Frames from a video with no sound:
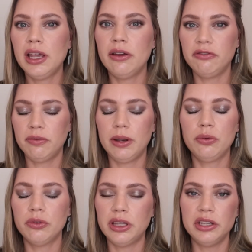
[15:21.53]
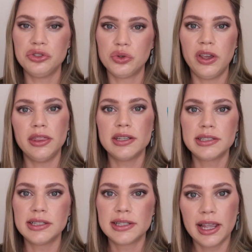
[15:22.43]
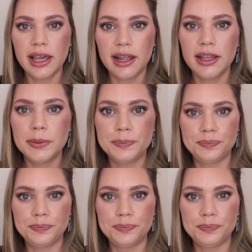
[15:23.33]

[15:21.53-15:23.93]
I've been really enjoying this since I got it.